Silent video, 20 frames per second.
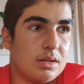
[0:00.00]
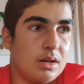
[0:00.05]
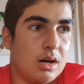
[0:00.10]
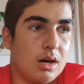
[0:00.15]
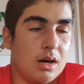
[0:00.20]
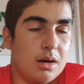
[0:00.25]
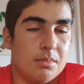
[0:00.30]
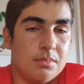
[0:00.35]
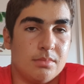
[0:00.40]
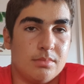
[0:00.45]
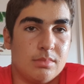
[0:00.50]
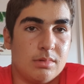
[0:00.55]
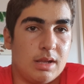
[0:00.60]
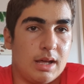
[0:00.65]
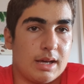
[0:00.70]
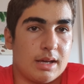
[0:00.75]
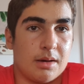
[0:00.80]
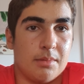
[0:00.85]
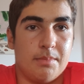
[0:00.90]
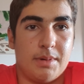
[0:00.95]

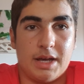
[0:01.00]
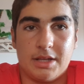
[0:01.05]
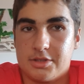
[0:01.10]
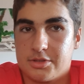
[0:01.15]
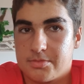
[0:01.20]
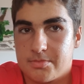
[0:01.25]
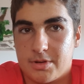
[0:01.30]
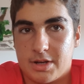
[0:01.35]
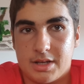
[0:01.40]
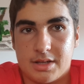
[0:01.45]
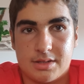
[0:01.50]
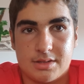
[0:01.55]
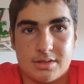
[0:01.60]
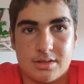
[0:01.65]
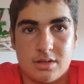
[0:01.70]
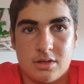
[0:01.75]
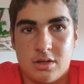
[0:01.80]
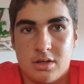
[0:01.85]
like a bench press,